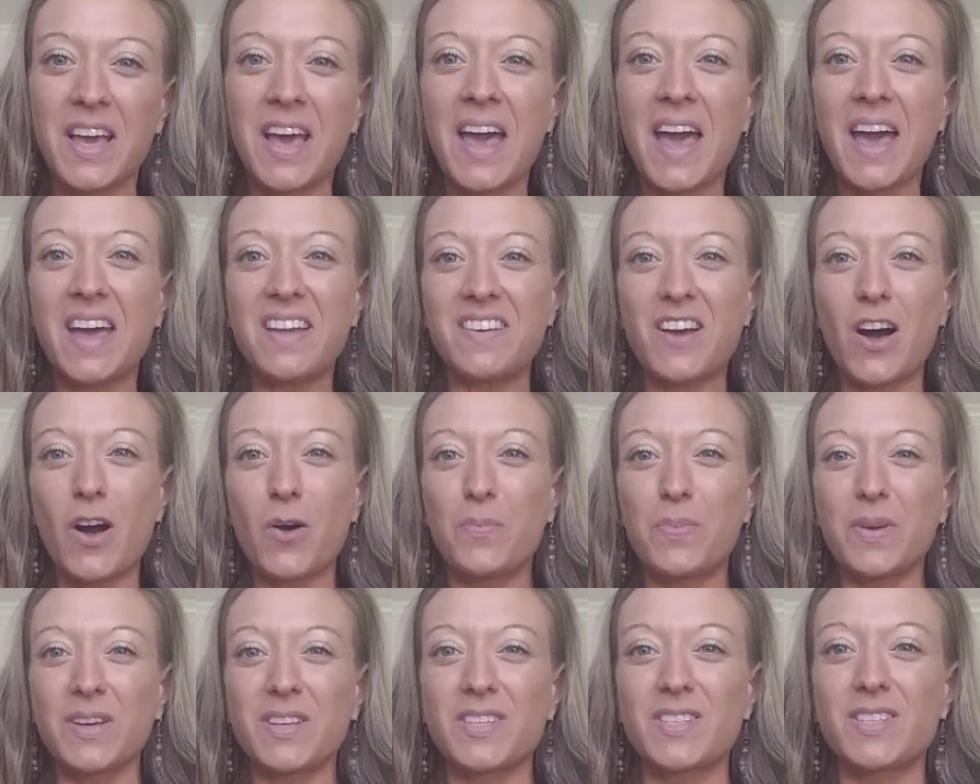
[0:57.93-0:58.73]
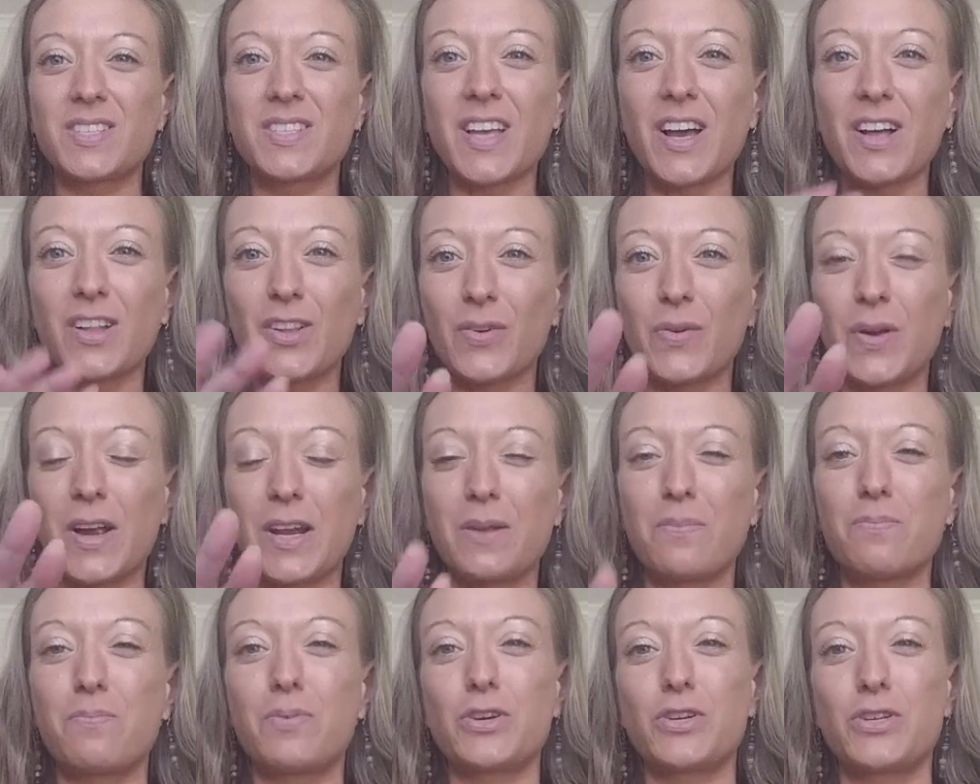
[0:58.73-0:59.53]
and help accelerate
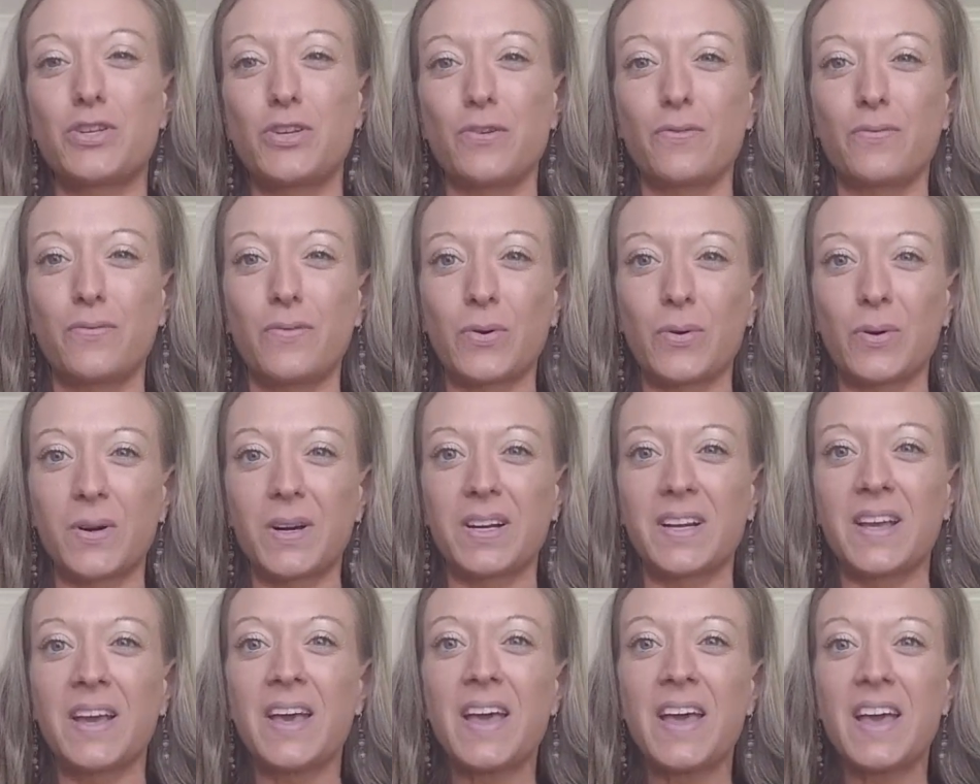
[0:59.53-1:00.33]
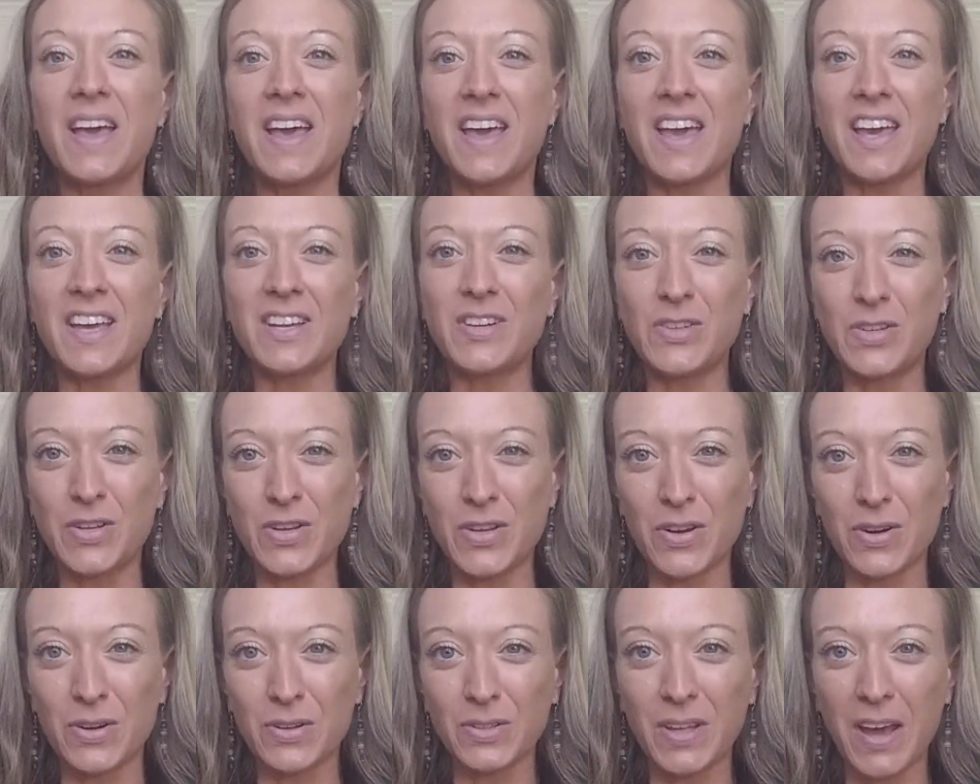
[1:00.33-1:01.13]
and push you forward into
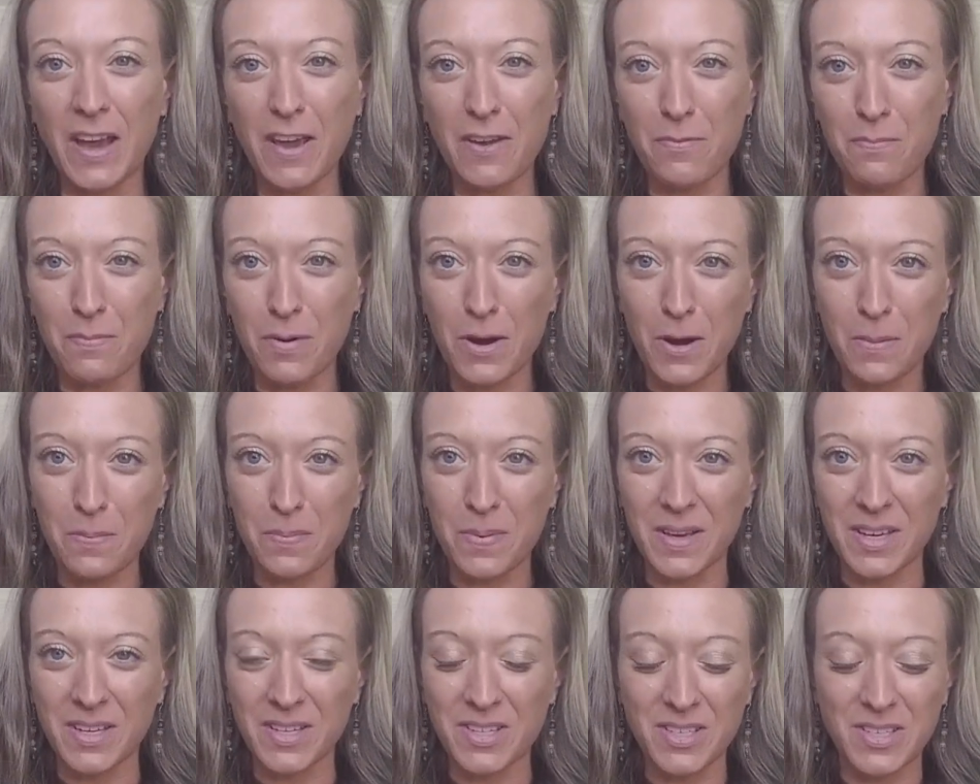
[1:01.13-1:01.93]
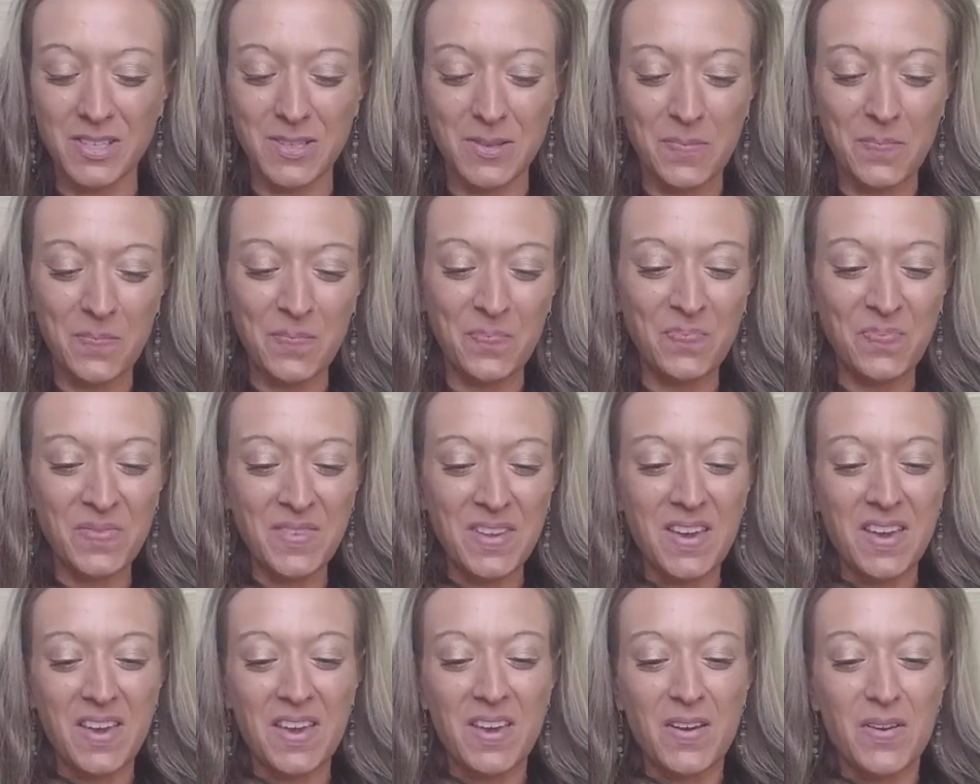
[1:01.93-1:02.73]
your life purpose.
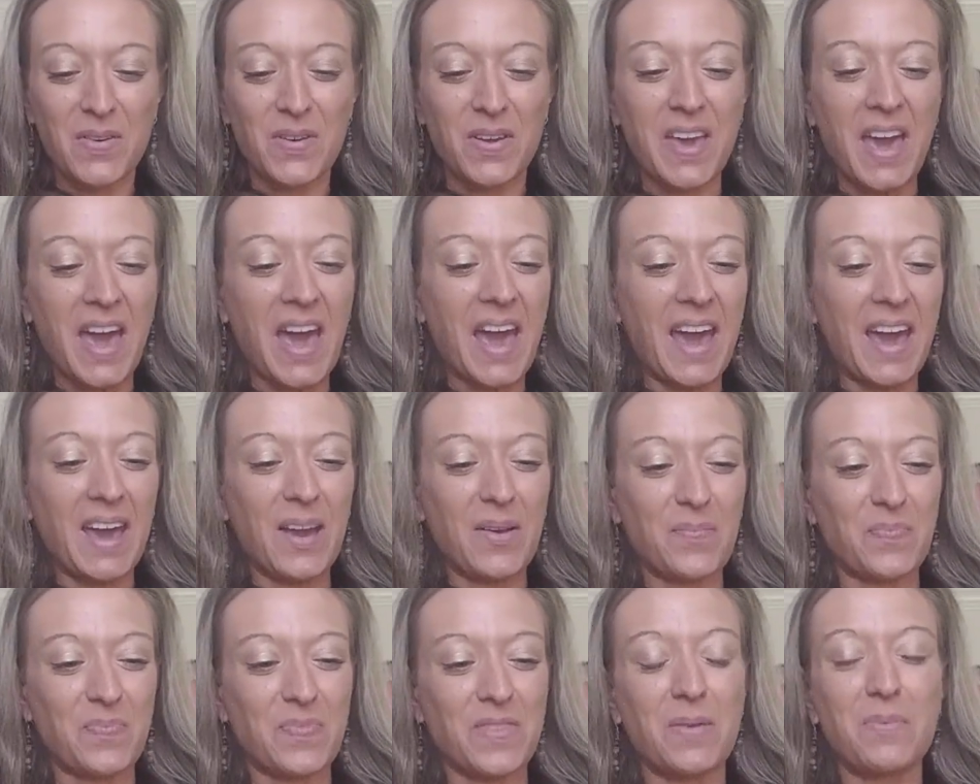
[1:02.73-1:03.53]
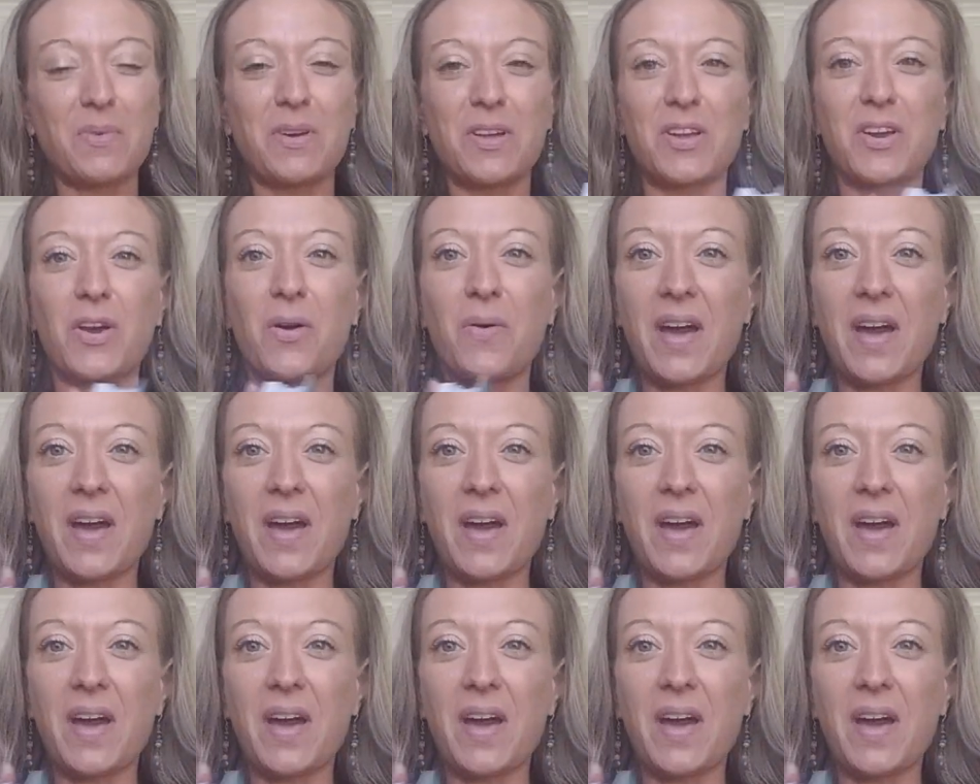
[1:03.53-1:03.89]
Okay, I'm going to go